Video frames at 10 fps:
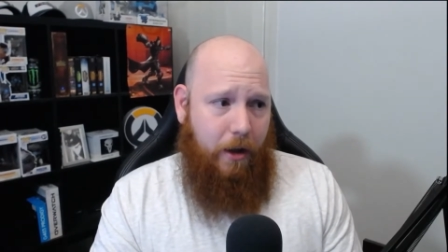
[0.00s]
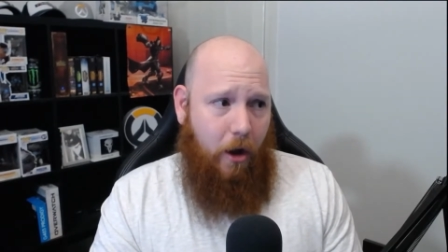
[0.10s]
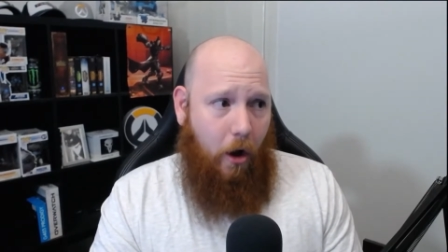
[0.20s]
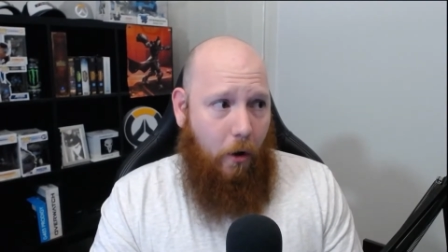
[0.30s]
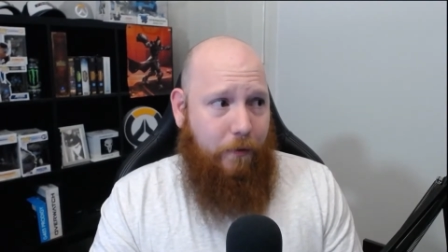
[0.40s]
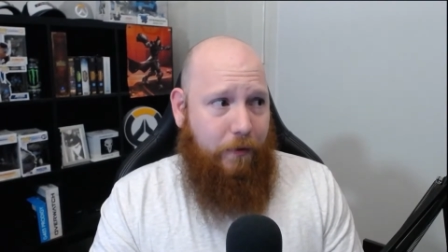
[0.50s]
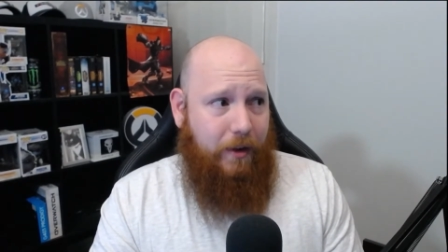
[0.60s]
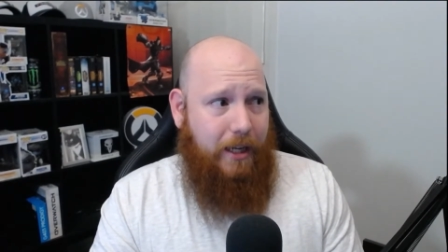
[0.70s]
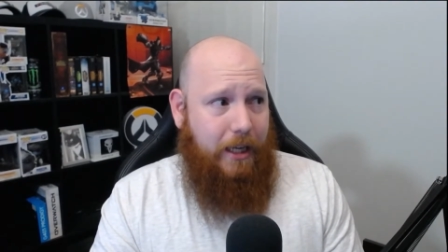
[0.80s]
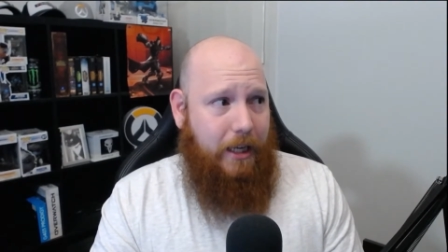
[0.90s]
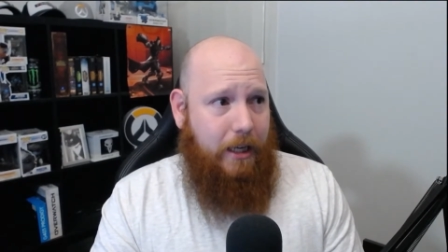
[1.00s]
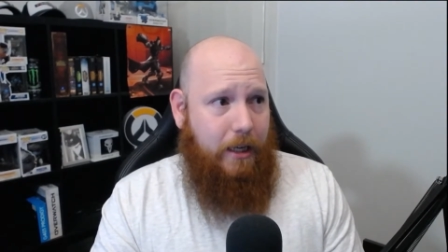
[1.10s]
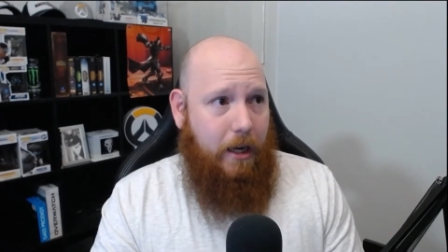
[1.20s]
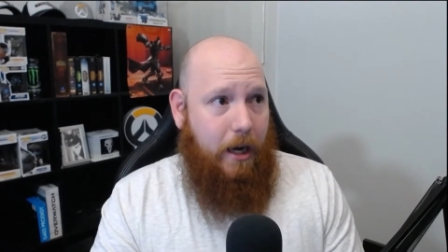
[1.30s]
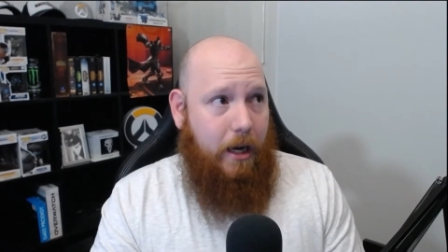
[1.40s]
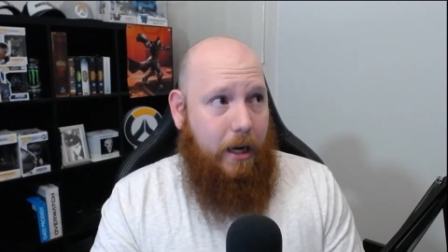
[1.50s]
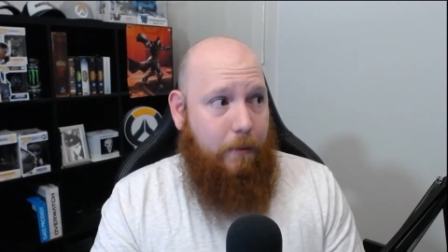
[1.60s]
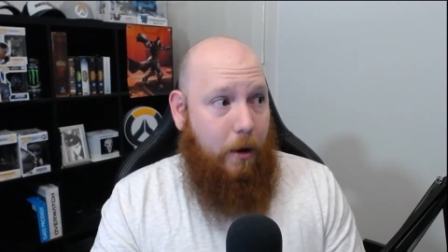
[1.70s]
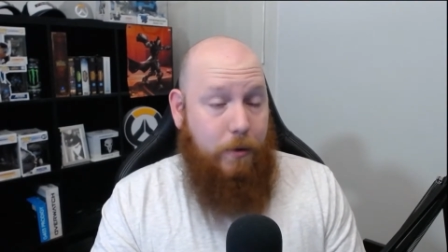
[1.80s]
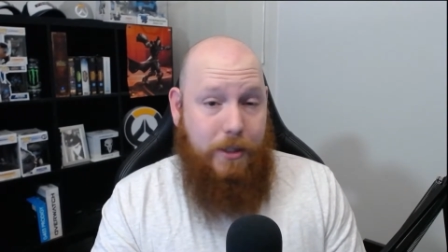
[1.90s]
Hopefully, um,
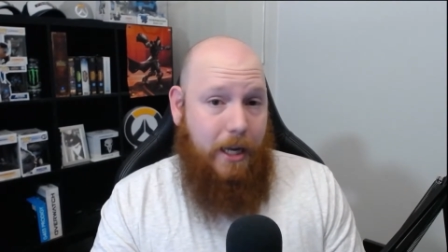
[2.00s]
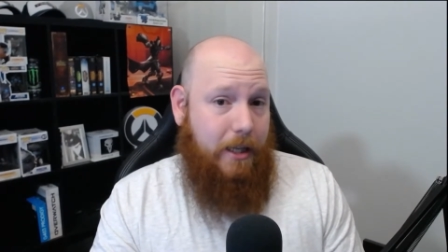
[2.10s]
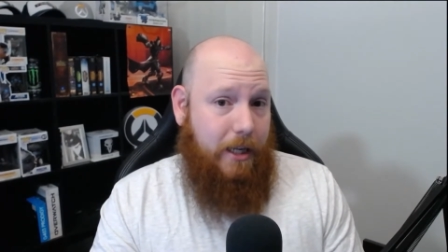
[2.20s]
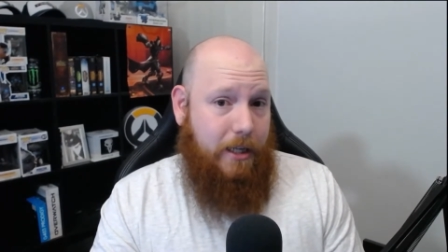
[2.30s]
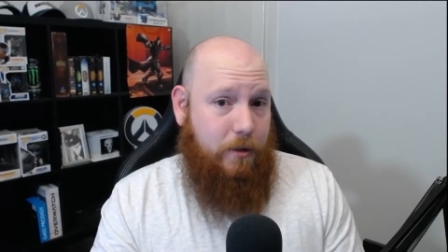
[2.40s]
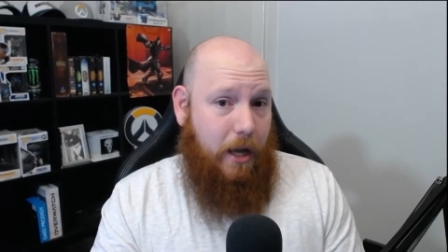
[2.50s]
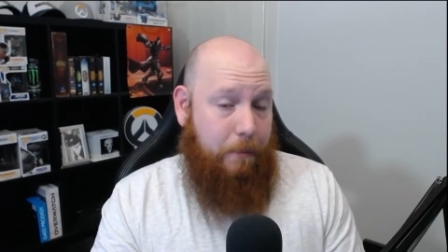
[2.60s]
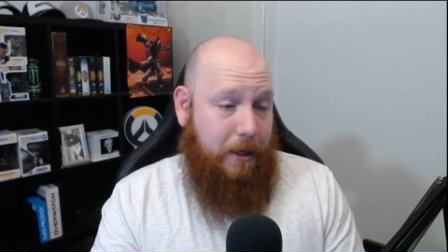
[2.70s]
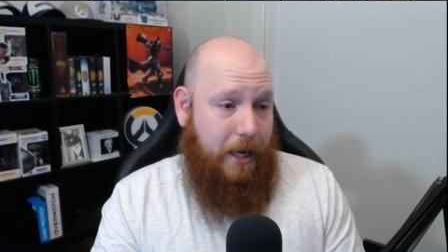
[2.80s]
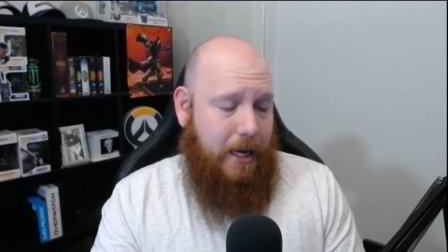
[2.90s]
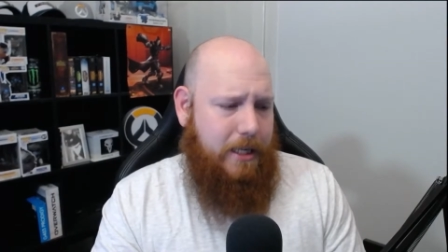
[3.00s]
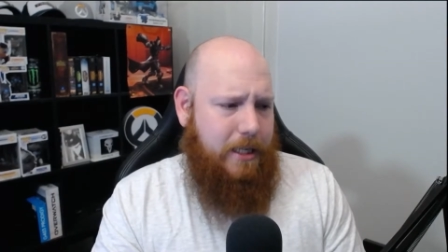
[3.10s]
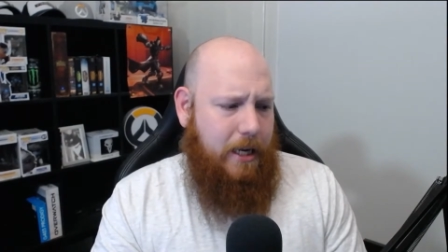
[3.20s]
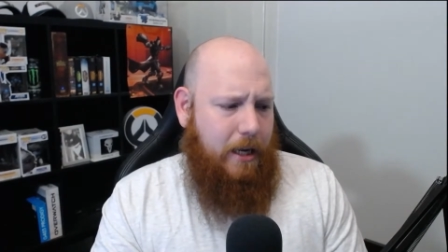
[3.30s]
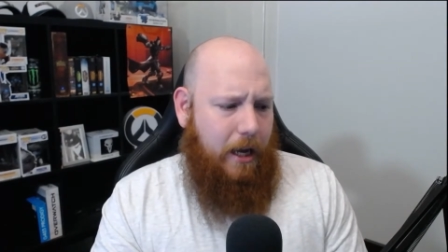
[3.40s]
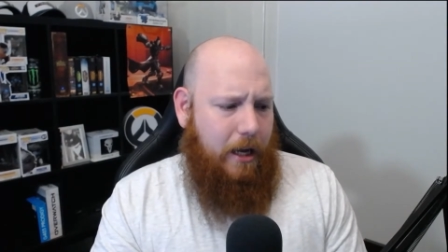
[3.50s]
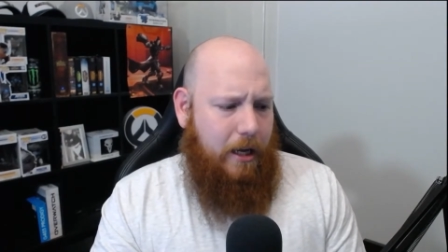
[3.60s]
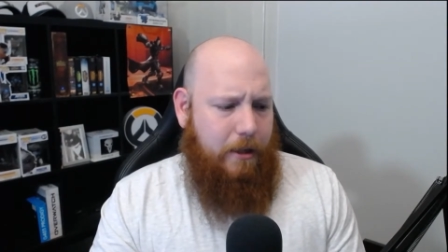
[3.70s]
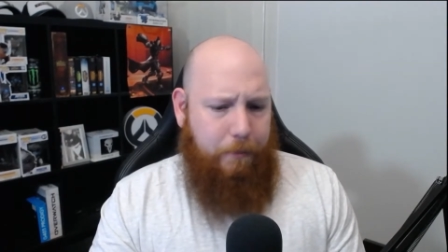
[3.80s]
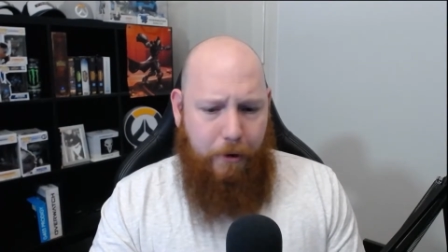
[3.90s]
I would say in the next couple of days,
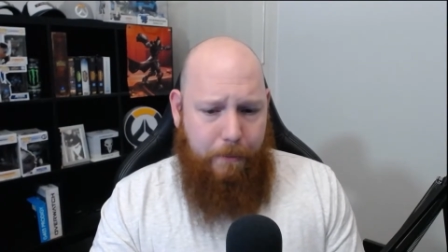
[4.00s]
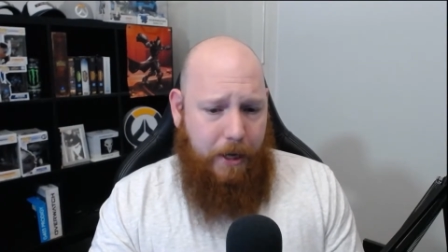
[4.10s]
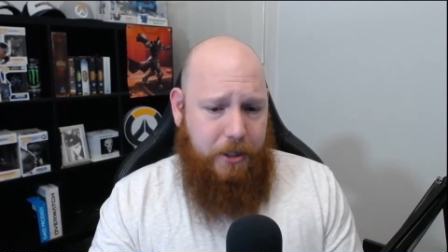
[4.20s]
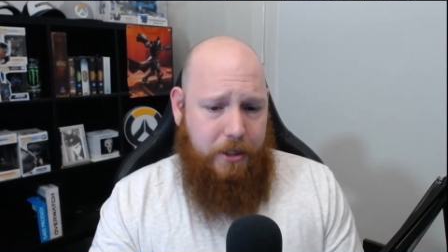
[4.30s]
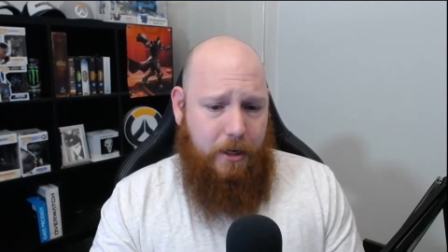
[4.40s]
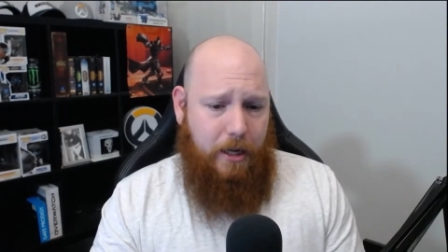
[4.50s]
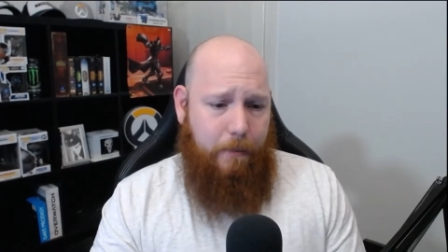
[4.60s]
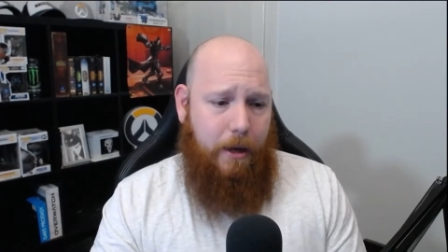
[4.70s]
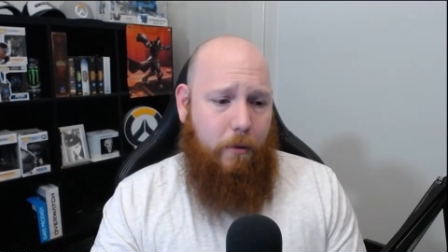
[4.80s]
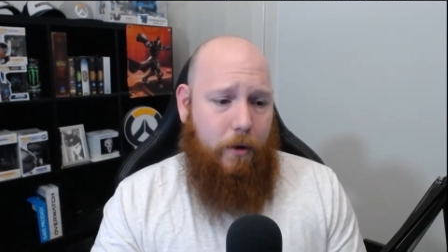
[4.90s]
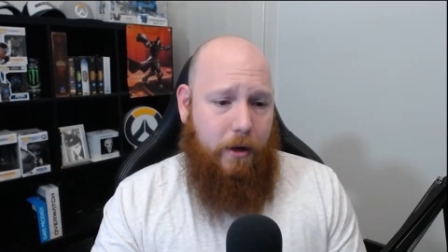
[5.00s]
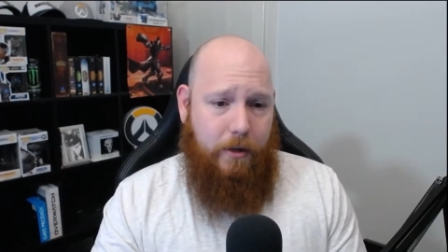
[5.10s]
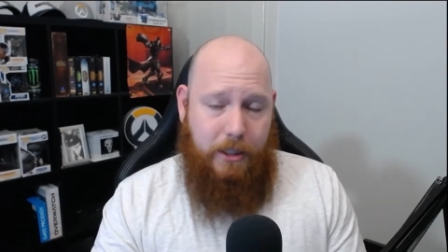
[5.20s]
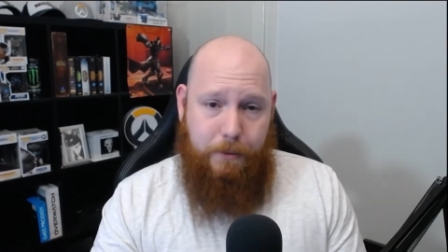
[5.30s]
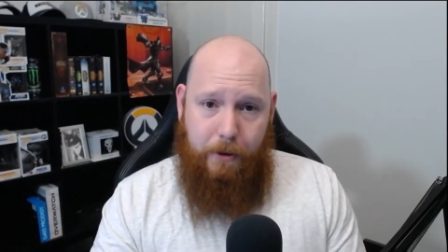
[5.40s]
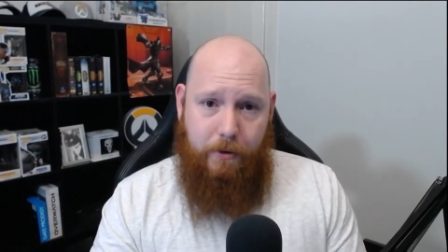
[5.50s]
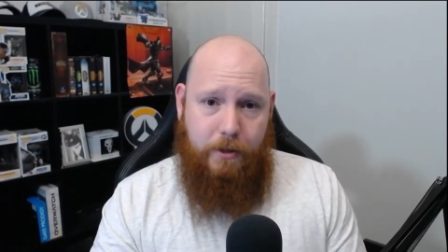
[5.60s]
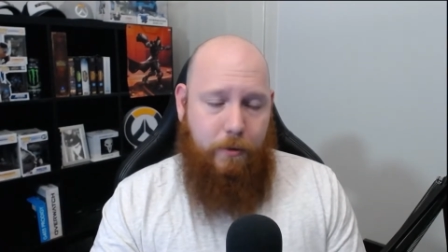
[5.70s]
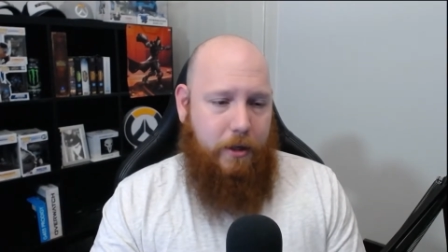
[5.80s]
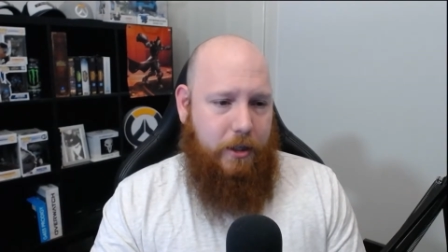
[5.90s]
uh, the pre-patch is going to come out. We're going to
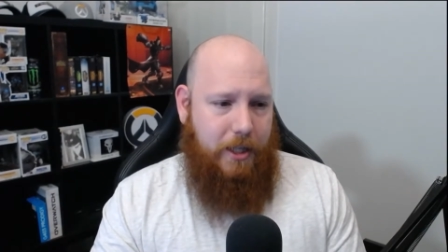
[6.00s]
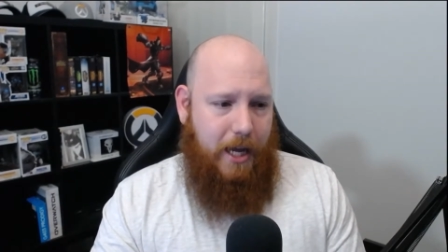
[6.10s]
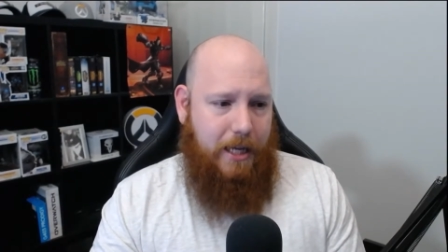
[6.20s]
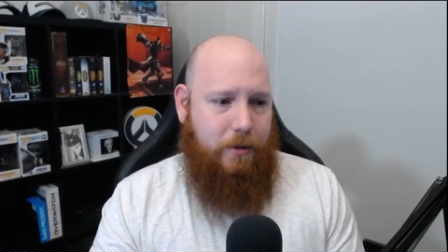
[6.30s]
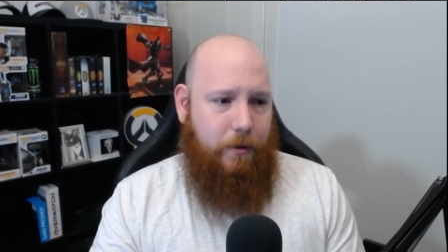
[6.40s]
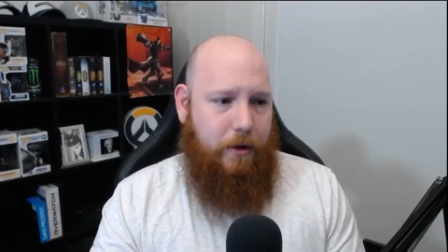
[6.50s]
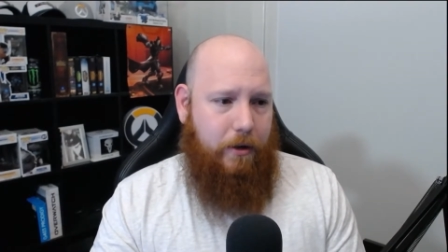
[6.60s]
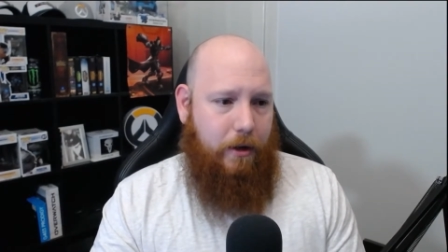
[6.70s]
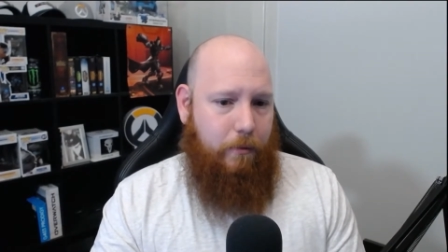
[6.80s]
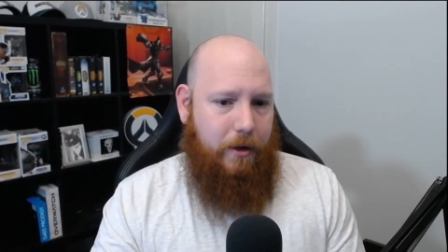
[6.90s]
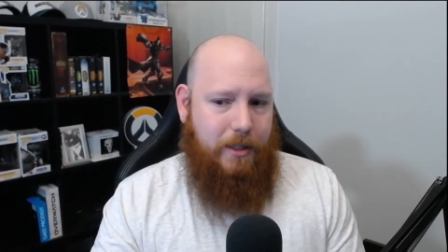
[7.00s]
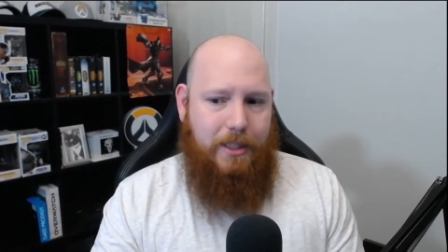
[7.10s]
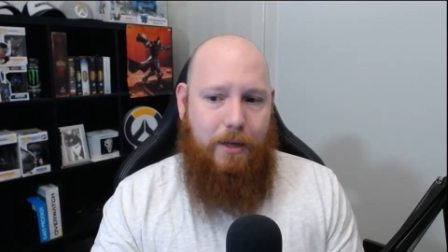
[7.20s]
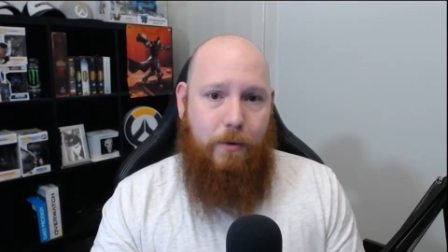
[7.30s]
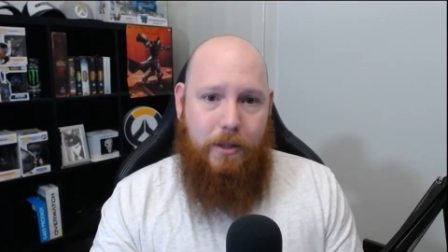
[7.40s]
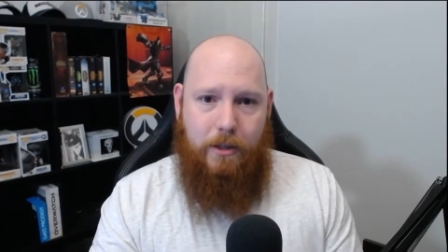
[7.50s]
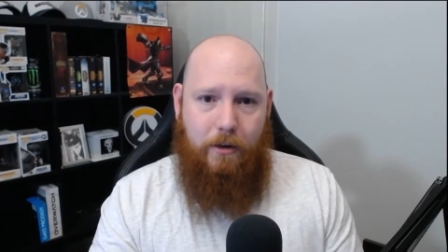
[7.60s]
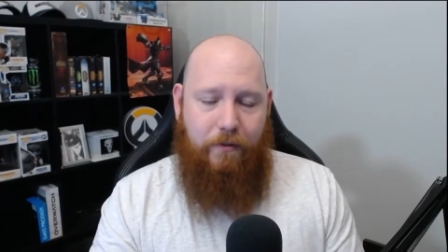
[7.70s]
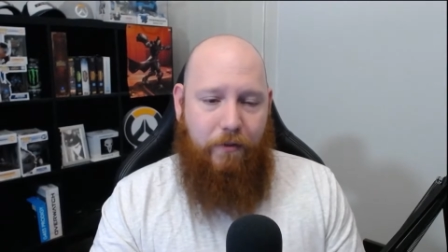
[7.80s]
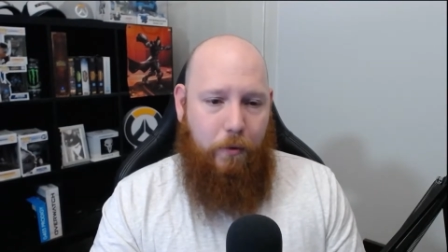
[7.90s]
experience. We're going to test. We're going to we're going to see what it's going to
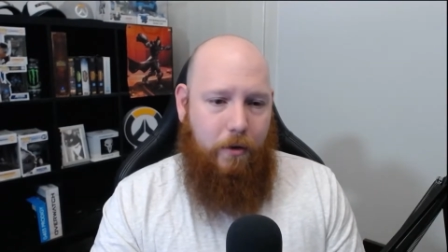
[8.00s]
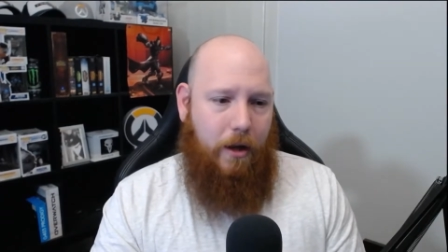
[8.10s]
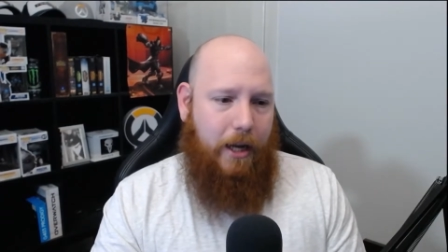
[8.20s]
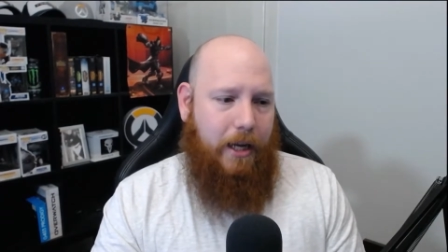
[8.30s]
fall like.